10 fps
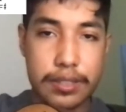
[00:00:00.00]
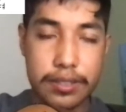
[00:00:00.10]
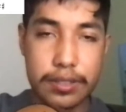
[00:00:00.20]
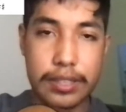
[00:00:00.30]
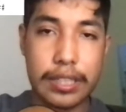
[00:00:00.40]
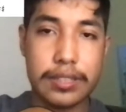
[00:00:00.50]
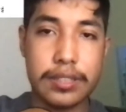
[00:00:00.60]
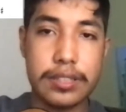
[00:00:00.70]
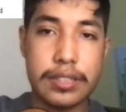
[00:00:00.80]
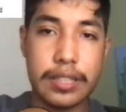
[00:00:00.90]
so you guys
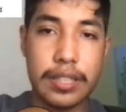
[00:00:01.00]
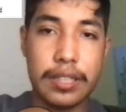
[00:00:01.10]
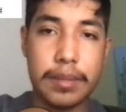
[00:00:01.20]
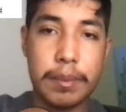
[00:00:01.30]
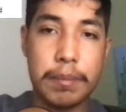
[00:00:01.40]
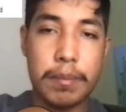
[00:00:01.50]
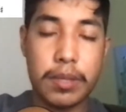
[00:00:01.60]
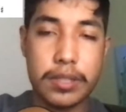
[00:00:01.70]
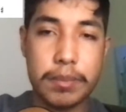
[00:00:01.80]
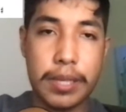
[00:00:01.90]
could see a little bit
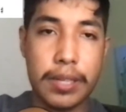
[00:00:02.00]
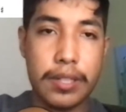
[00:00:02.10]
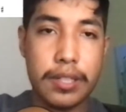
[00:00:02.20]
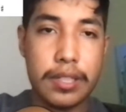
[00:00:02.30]
much better.